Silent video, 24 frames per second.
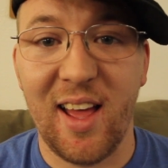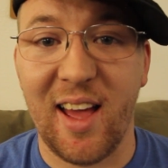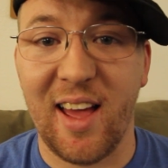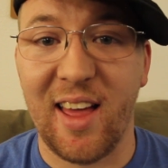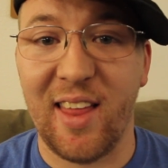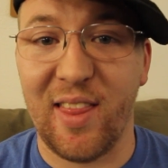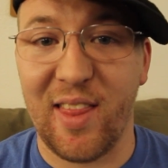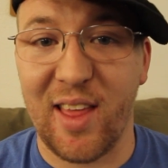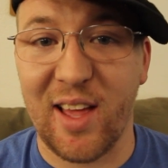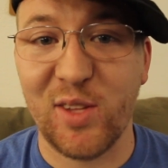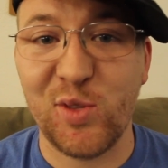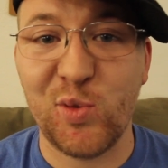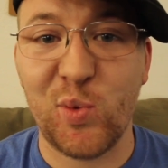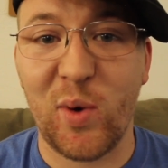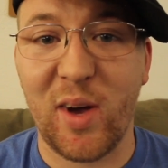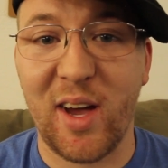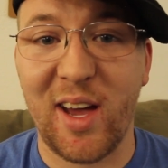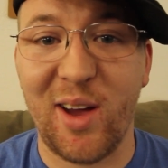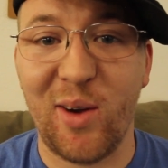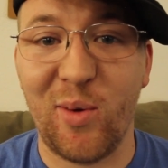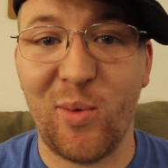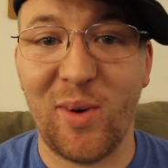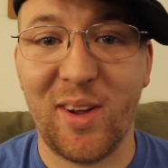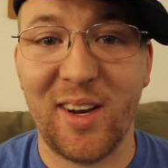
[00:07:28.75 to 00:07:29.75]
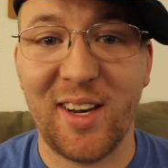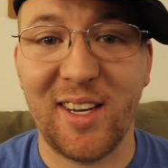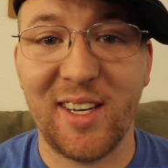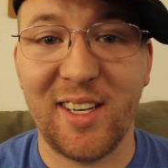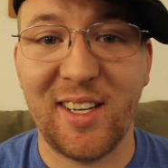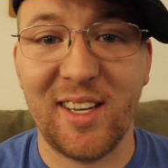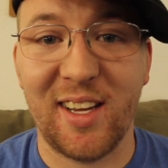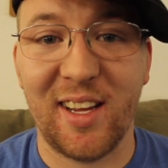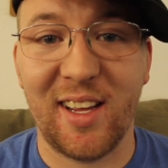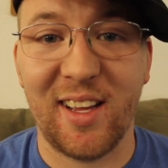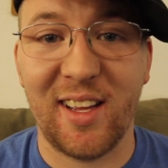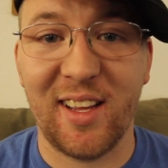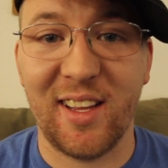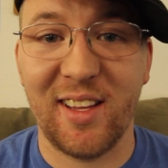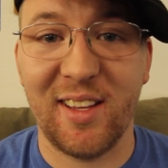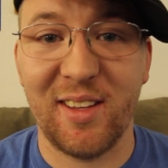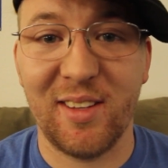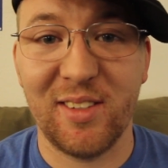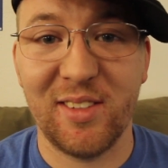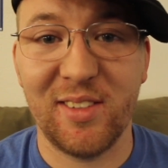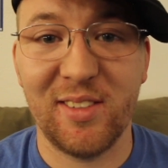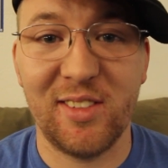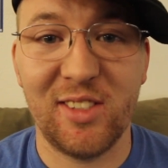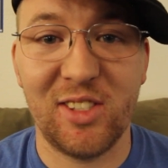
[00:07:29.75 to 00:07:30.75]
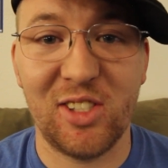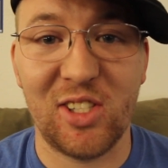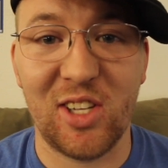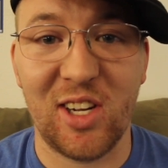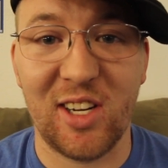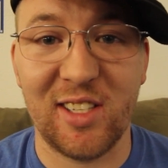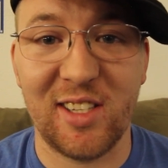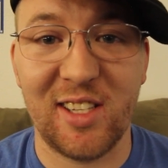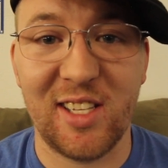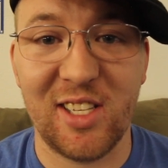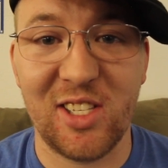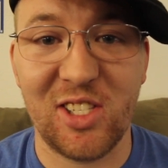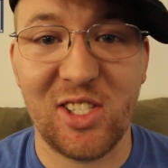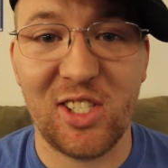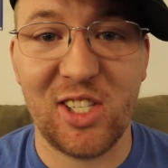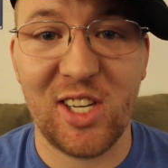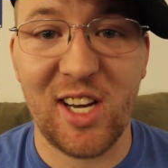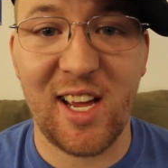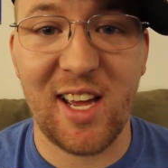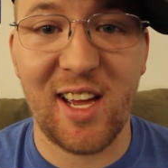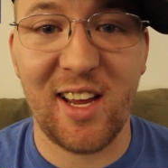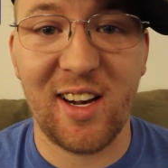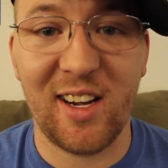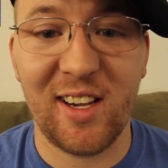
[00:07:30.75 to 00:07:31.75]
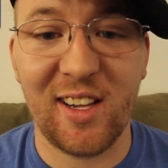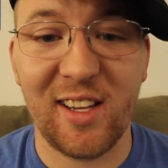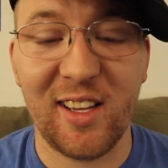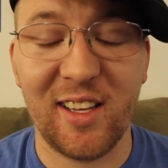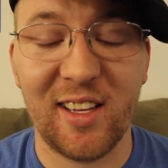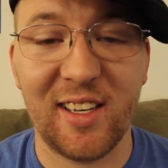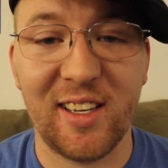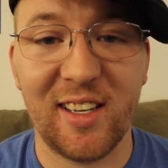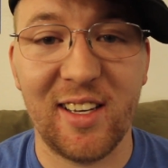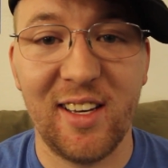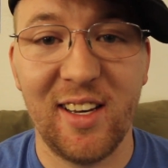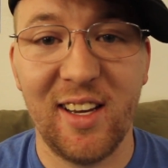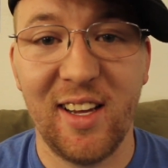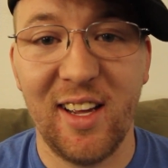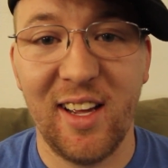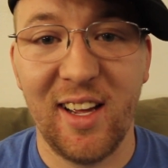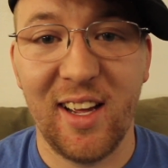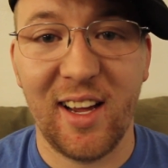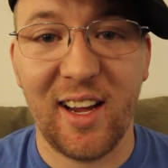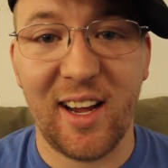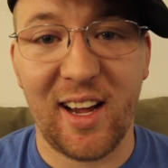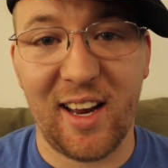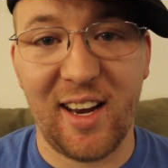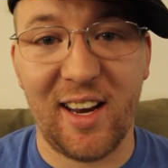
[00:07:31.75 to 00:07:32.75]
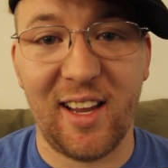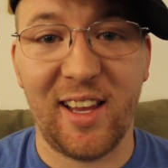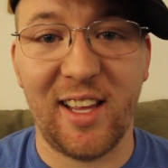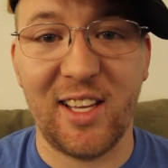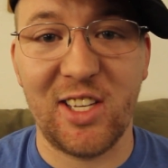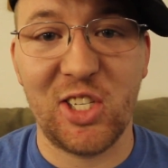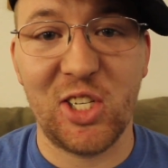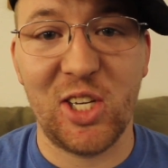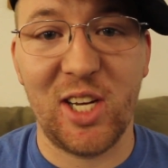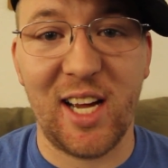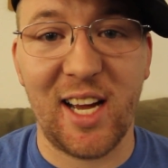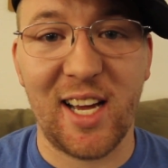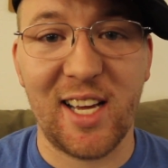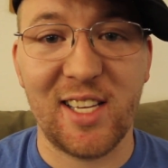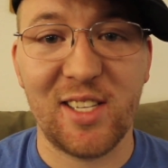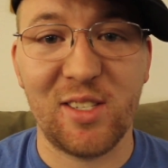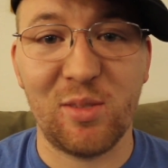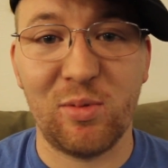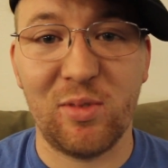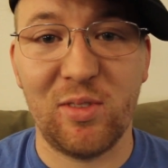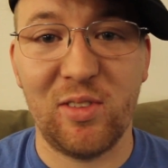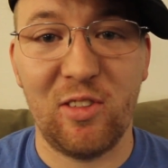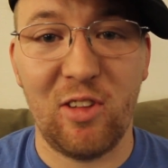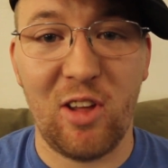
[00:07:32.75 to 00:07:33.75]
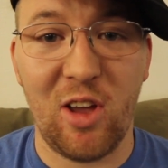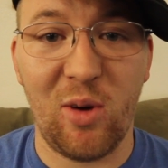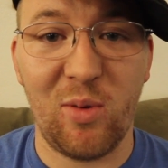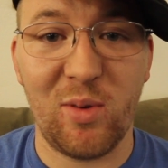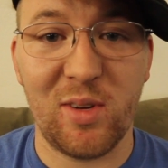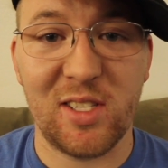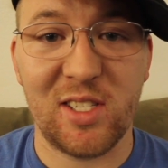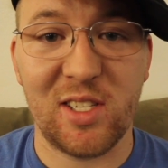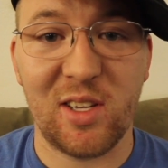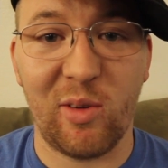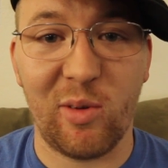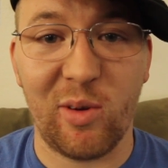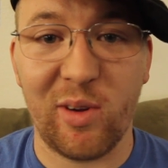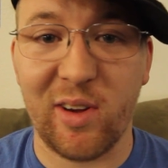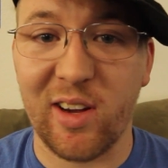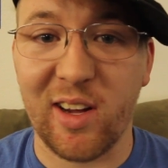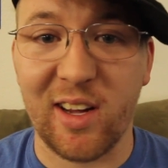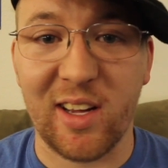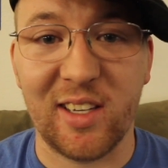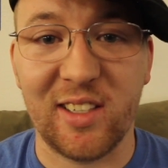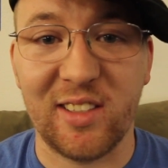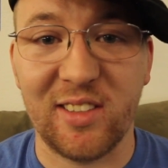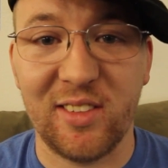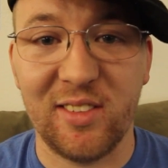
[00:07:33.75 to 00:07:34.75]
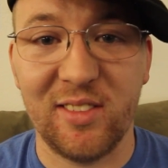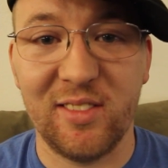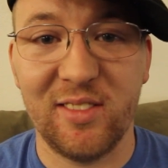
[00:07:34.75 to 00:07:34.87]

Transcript: And that's why I wanted to start this channel and kind of let you guys know what's going on.